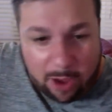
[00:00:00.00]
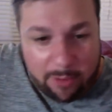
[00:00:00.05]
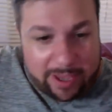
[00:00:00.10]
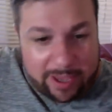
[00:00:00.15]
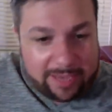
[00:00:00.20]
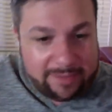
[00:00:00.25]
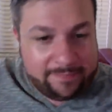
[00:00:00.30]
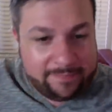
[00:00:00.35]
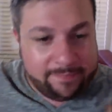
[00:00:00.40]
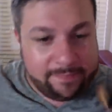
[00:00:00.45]

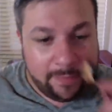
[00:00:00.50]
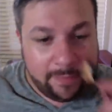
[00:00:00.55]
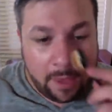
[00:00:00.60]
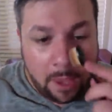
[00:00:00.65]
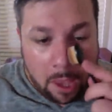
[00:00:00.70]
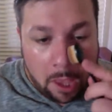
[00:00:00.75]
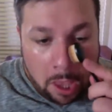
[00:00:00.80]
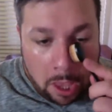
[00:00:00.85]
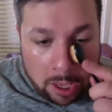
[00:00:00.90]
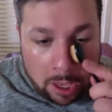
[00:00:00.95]
going.
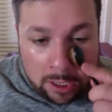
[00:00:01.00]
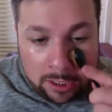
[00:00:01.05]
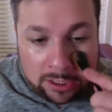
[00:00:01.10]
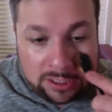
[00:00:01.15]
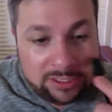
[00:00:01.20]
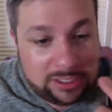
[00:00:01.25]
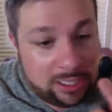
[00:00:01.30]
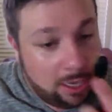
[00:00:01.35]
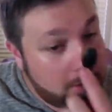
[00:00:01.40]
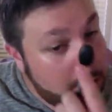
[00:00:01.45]

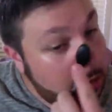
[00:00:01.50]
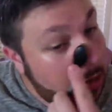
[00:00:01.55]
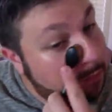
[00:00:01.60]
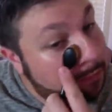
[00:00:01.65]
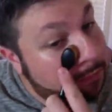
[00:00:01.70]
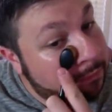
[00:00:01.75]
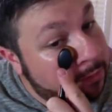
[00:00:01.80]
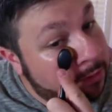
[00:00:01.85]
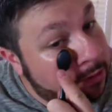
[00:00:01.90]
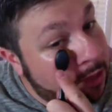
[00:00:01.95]
So I
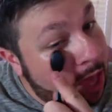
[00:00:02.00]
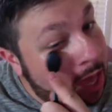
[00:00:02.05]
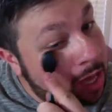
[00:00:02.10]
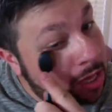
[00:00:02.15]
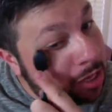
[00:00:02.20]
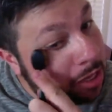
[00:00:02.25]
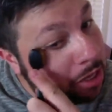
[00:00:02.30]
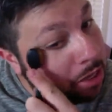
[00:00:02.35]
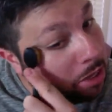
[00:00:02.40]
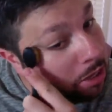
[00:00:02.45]
feel
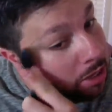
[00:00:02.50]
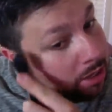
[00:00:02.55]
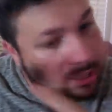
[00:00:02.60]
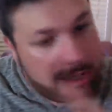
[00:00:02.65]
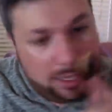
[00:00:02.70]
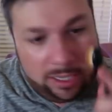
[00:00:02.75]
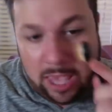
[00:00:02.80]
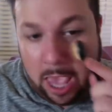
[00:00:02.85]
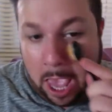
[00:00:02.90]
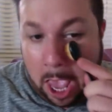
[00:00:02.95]
like,
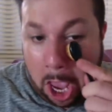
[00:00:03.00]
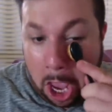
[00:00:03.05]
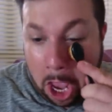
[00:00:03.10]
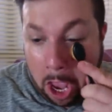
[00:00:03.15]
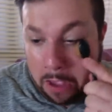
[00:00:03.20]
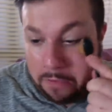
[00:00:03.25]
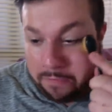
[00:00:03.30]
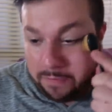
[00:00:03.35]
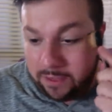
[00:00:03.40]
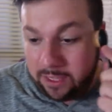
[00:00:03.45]
okay,
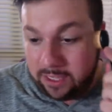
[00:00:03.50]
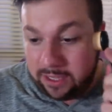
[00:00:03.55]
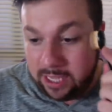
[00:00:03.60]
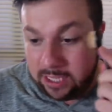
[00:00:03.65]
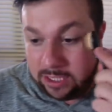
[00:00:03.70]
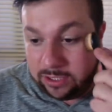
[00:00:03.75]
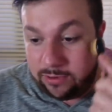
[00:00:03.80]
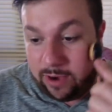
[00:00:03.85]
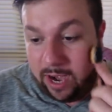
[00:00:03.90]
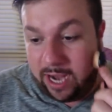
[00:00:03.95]
I feel like
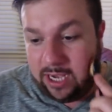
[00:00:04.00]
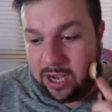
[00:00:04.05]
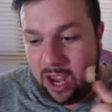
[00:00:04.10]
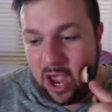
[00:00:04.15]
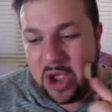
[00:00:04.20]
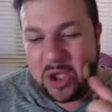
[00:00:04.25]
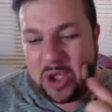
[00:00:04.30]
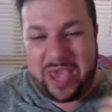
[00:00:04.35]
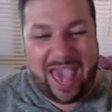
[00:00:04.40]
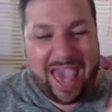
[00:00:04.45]
that's great.
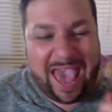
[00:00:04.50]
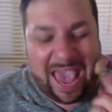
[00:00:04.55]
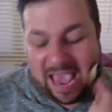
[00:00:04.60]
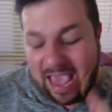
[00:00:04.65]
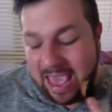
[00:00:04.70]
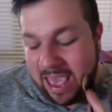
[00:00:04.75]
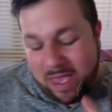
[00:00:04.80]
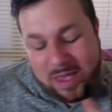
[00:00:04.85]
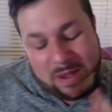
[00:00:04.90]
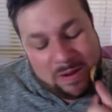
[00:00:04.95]

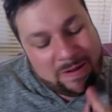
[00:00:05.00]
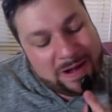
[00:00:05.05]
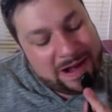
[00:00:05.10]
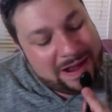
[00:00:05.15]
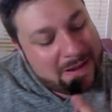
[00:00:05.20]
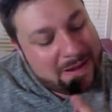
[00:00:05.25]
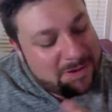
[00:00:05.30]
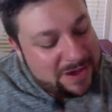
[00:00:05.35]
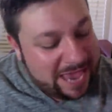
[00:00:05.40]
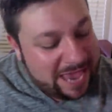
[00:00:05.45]
Okay,
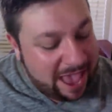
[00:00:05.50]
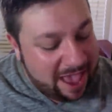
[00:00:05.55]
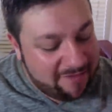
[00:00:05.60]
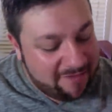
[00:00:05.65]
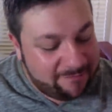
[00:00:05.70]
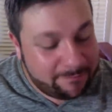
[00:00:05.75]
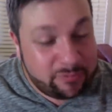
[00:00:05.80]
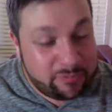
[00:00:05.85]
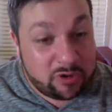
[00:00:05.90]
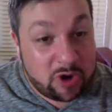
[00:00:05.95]
now we
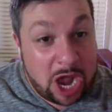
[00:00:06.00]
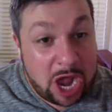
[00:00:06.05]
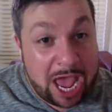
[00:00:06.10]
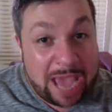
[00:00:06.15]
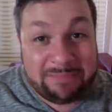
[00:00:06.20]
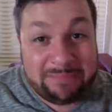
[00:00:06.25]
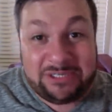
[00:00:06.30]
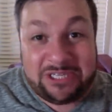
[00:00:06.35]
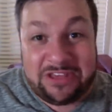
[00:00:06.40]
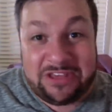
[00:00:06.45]
have
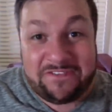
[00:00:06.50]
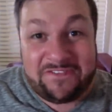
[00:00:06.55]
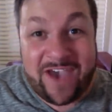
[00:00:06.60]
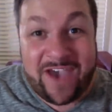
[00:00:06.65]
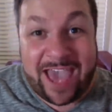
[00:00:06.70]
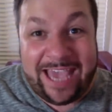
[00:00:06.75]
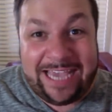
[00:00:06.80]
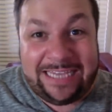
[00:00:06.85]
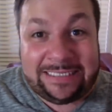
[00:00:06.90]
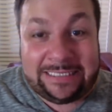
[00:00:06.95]
primed the
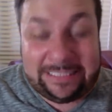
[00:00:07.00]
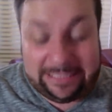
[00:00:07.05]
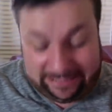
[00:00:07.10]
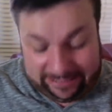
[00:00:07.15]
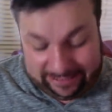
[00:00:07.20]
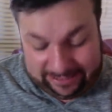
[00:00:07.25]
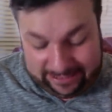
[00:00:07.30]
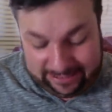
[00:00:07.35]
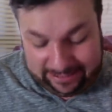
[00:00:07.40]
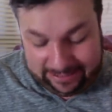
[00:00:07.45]

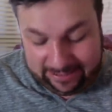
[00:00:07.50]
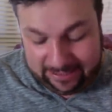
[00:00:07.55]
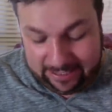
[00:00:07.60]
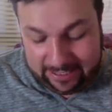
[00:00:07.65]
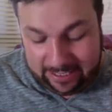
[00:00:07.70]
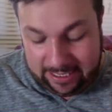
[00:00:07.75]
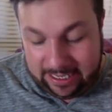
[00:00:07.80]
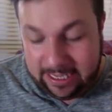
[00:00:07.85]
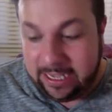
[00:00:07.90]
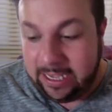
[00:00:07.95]
face.
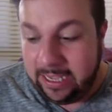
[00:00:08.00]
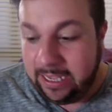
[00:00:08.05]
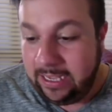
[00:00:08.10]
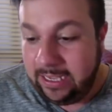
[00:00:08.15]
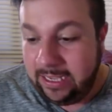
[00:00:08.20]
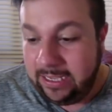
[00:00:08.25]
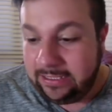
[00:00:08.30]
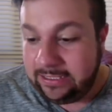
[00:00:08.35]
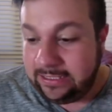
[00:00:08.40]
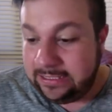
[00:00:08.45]

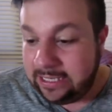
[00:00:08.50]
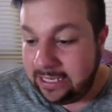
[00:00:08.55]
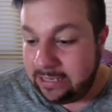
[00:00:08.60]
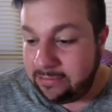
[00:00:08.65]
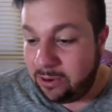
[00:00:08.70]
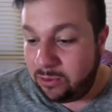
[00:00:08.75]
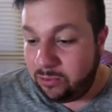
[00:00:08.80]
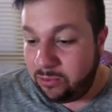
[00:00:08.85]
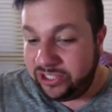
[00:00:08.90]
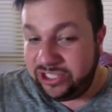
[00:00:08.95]
Does
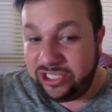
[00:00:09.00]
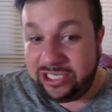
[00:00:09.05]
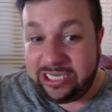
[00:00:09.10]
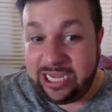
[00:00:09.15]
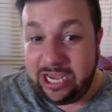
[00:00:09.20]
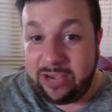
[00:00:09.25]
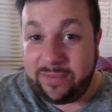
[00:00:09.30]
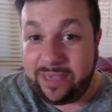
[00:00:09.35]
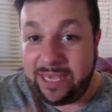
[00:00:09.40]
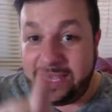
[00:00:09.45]
anyone wish to
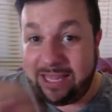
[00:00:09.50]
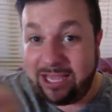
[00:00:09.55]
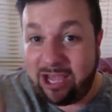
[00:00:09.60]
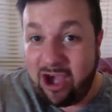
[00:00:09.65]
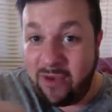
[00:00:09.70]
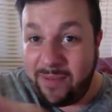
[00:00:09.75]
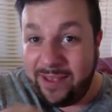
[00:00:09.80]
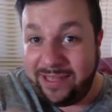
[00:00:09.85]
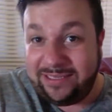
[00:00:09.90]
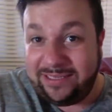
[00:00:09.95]
tell me in the
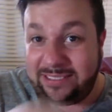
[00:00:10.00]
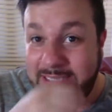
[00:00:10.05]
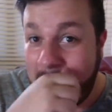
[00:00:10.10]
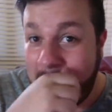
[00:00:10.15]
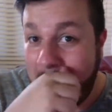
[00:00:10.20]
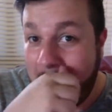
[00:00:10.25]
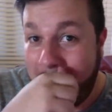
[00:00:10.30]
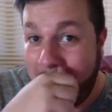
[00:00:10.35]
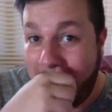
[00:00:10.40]
comments